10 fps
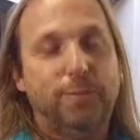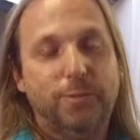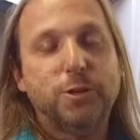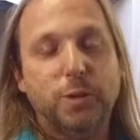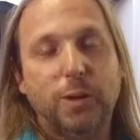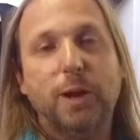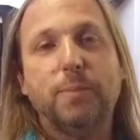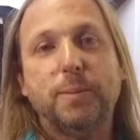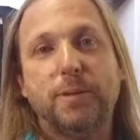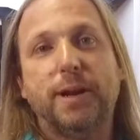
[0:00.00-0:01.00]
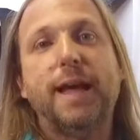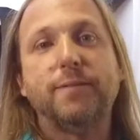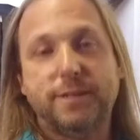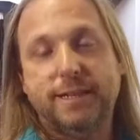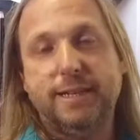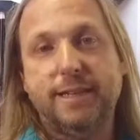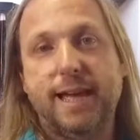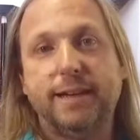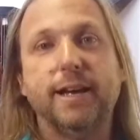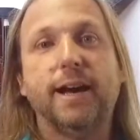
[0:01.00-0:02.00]
to a lot of people that haven't seen
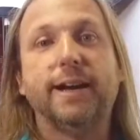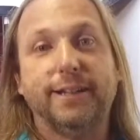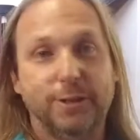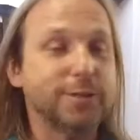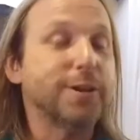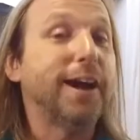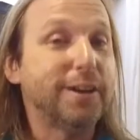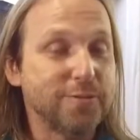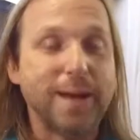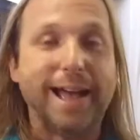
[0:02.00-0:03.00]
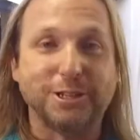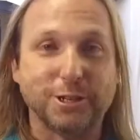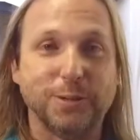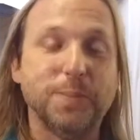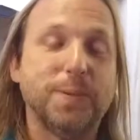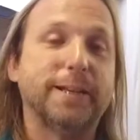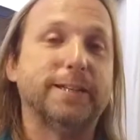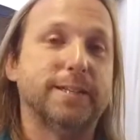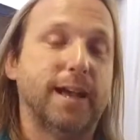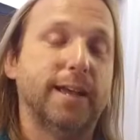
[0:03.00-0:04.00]
that done, it looks kind of magical,
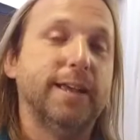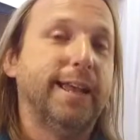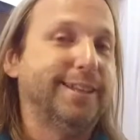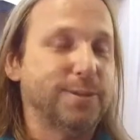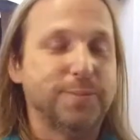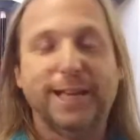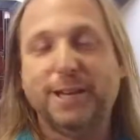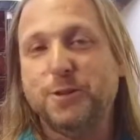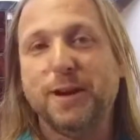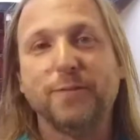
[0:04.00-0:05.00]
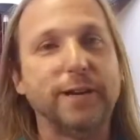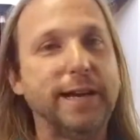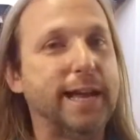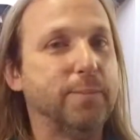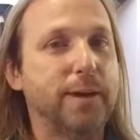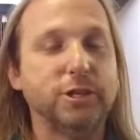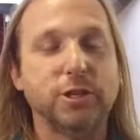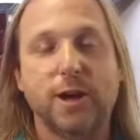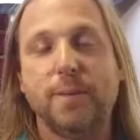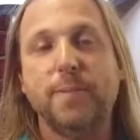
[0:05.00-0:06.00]
but uh, it's something I do every day in my
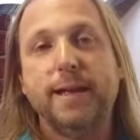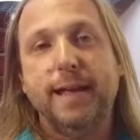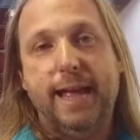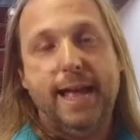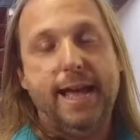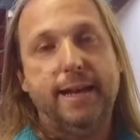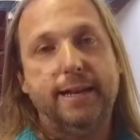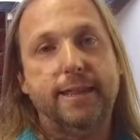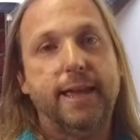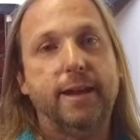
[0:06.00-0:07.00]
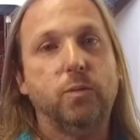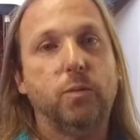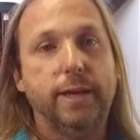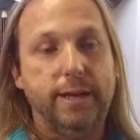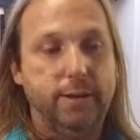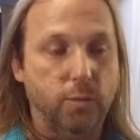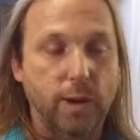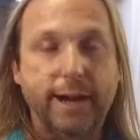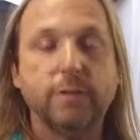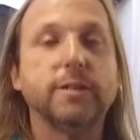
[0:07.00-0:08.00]
job. And then we
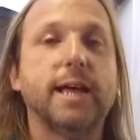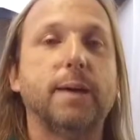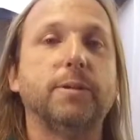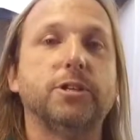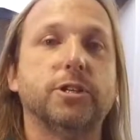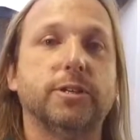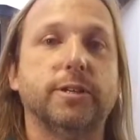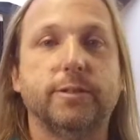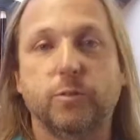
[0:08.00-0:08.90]
write out the tablature and